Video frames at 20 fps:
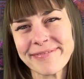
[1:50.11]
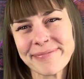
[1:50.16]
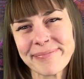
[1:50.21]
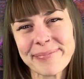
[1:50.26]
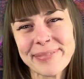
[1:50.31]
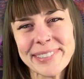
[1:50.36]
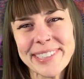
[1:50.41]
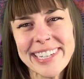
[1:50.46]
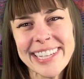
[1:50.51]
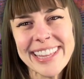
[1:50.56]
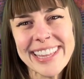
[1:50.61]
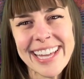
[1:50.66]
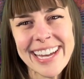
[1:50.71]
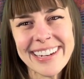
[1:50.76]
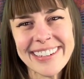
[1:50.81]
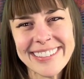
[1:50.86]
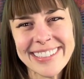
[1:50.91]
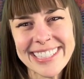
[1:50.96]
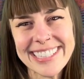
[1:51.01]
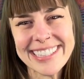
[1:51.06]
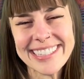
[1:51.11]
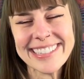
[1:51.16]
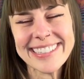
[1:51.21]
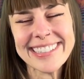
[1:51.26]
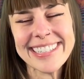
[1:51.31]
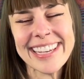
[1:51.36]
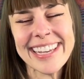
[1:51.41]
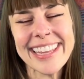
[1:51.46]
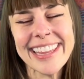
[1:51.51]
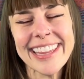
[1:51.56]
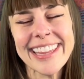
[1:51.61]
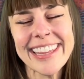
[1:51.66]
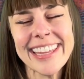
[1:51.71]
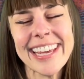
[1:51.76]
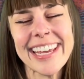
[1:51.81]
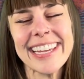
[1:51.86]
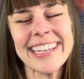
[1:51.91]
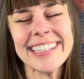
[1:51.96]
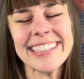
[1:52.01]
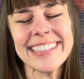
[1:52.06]
Breathe out and say
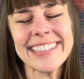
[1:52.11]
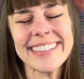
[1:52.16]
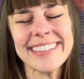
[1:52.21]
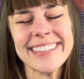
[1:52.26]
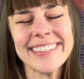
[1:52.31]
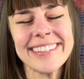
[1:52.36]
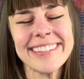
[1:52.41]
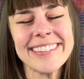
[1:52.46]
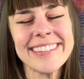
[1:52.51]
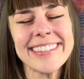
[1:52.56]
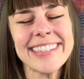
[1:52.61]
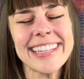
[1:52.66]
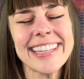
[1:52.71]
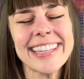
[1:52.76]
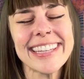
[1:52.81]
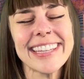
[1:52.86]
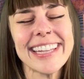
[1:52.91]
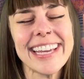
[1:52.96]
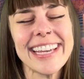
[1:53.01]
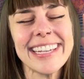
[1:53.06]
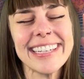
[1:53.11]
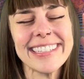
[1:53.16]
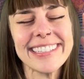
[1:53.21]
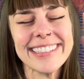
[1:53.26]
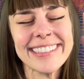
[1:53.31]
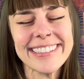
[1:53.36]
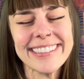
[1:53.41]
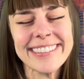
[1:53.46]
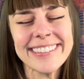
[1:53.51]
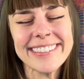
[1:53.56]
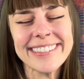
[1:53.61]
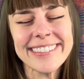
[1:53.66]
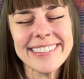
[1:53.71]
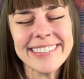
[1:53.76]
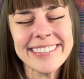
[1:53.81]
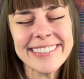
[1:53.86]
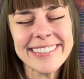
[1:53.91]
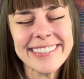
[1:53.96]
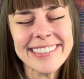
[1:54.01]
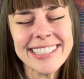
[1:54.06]
thank you, thank you,
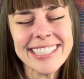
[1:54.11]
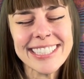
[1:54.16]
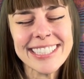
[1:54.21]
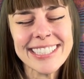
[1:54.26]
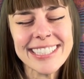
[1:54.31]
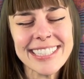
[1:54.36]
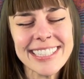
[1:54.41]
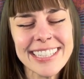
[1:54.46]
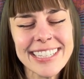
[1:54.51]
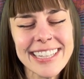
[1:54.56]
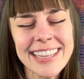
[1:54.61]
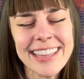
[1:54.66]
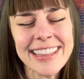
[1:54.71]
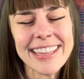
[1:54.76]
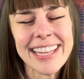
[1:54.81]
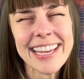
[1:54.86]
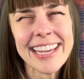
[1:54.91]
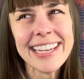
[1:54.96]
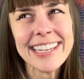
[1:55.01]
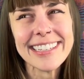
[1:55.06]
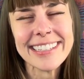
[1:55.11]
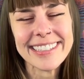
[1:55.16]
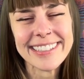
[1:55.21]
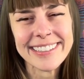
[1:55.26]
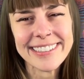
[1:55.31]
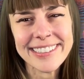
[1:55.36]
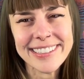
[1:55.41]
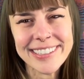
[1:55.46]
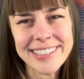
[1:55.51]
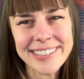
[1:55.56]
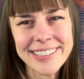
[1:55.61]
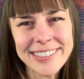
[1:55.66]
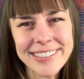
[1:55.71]
thank you.